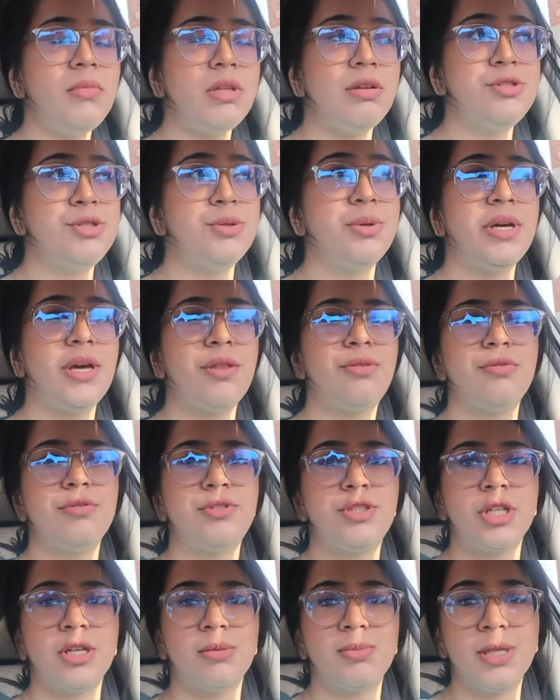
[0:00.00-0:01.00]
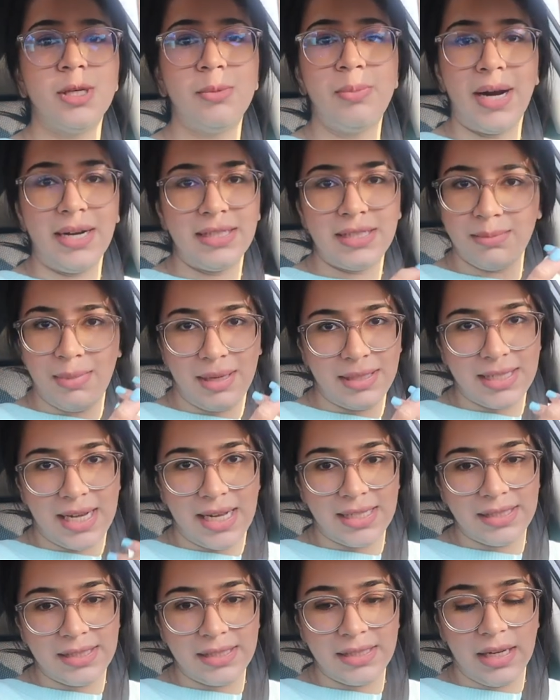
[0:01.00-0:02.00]
doing it through Turbo, but I did my
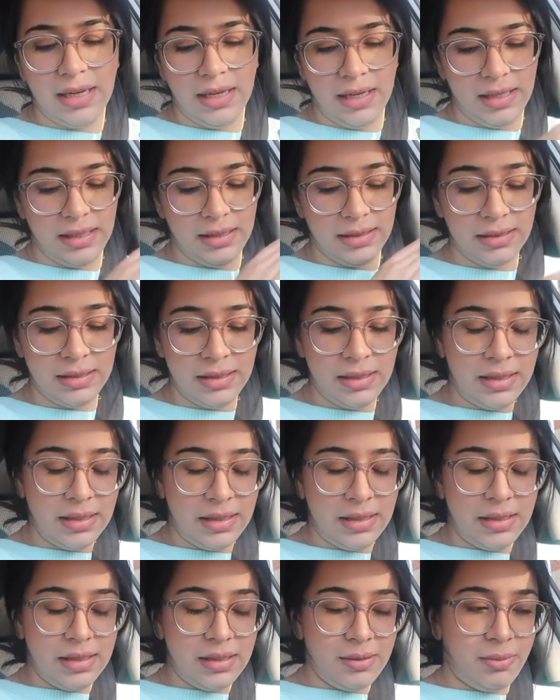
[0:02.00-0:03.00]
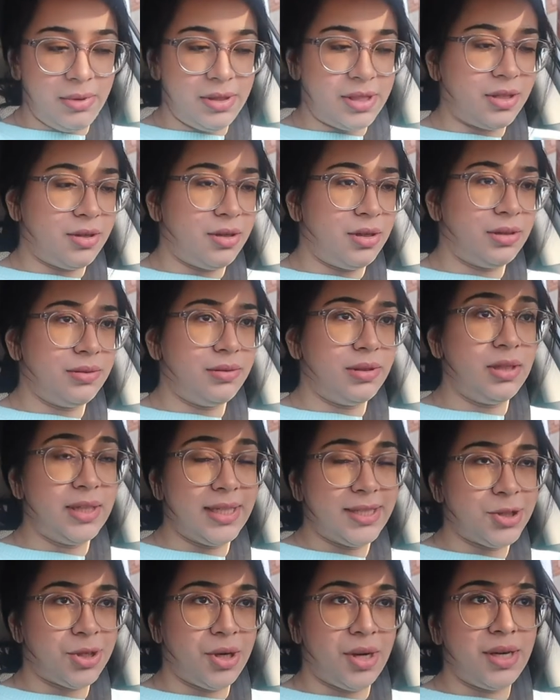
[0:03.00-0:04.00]
dad's, uh, what's it called,
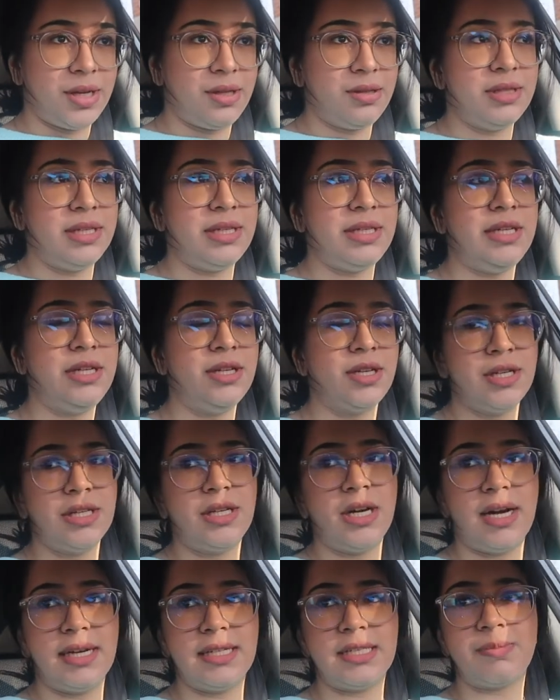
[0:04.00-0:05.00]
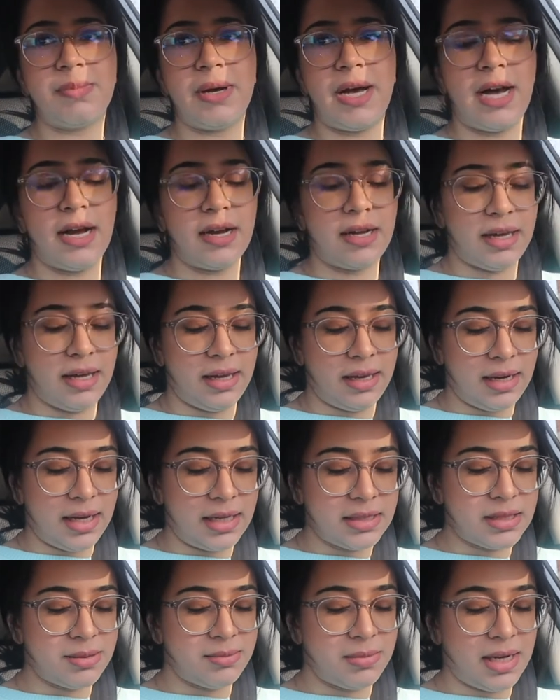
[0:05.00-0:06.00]
electronically, and he already got his back, and
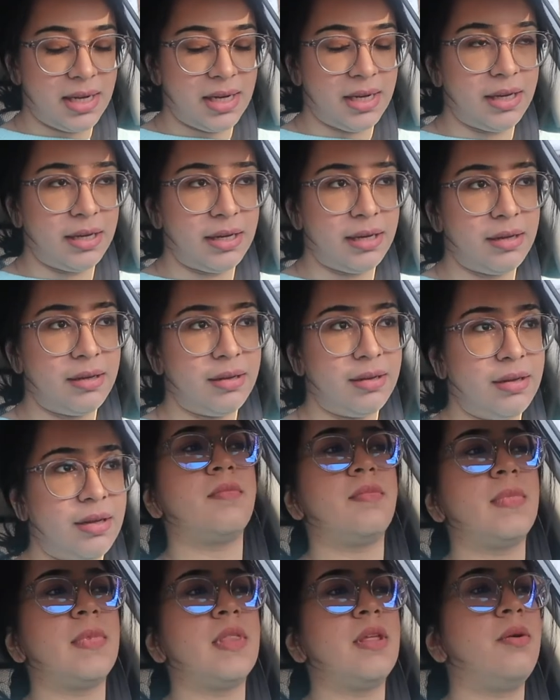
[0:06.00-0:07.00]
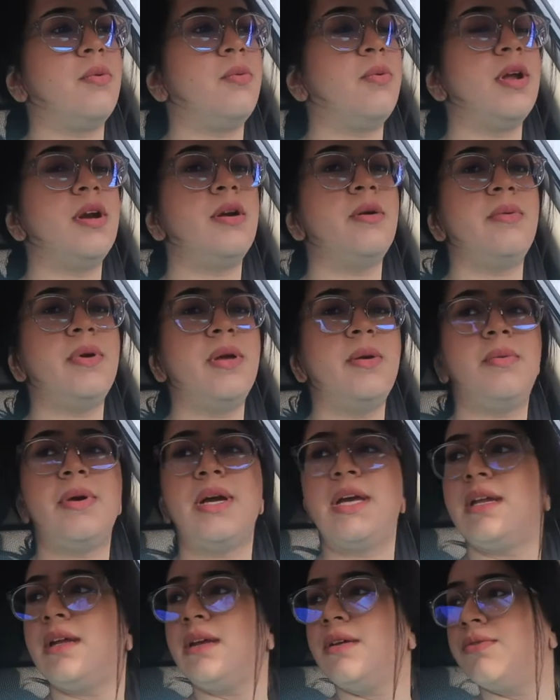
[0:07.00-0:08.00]
I did mine. What are we
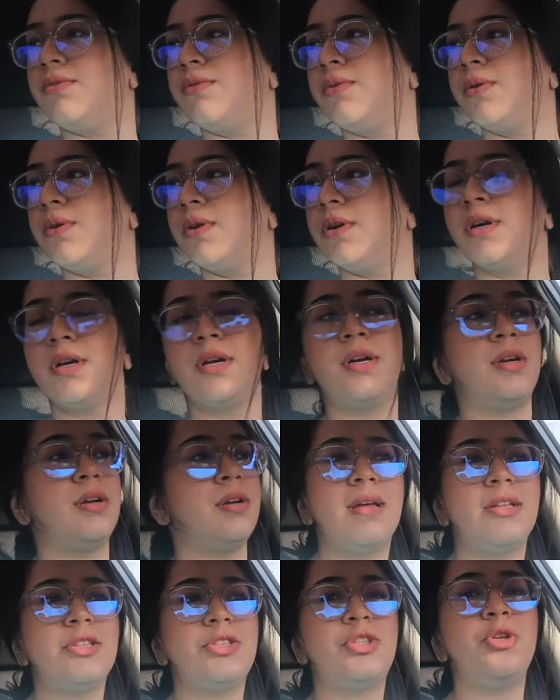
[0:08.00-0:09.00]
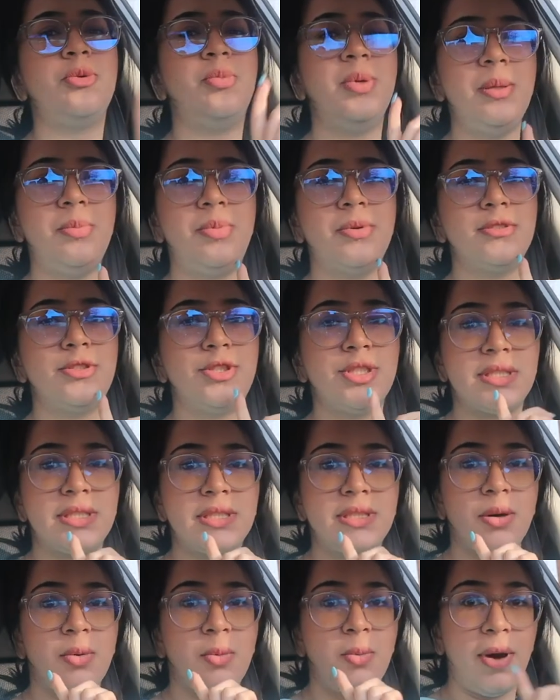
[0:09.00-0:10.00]
waiting for? Two people
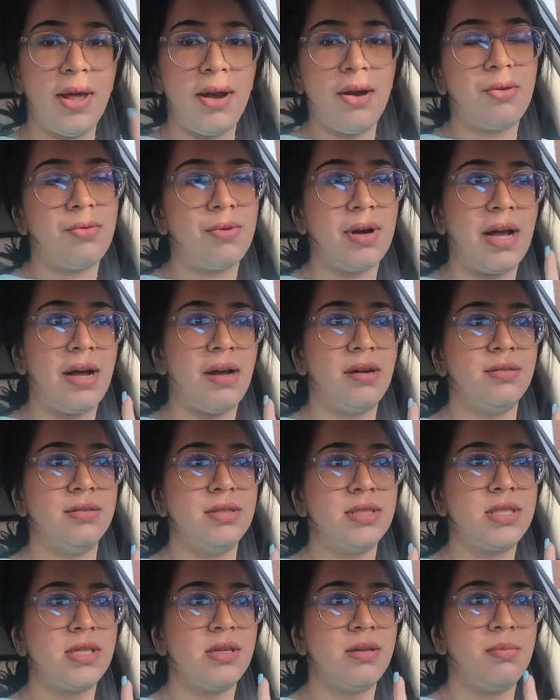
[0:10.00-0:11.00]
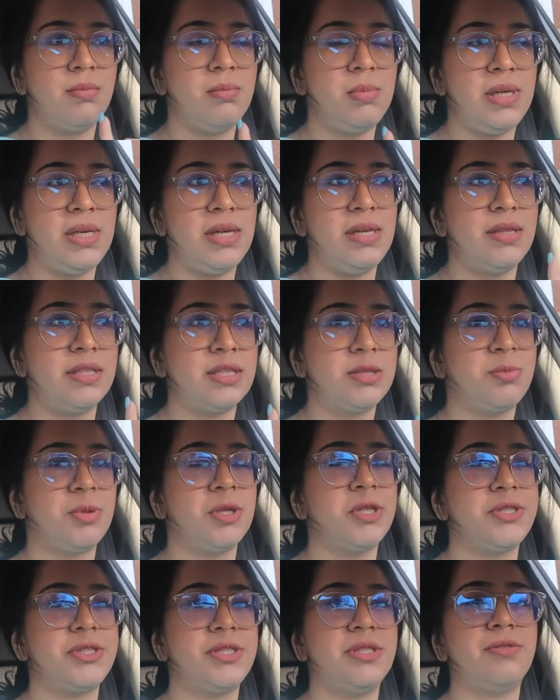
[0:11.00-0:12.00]
just went around me and this
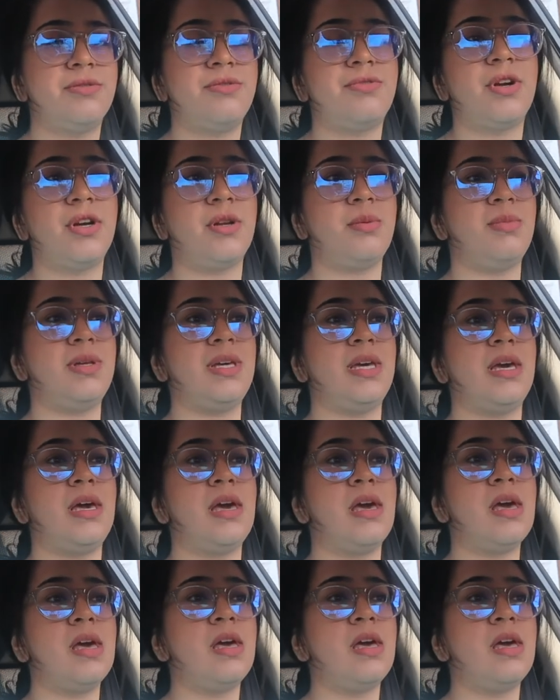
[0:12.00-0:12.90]
person in front of me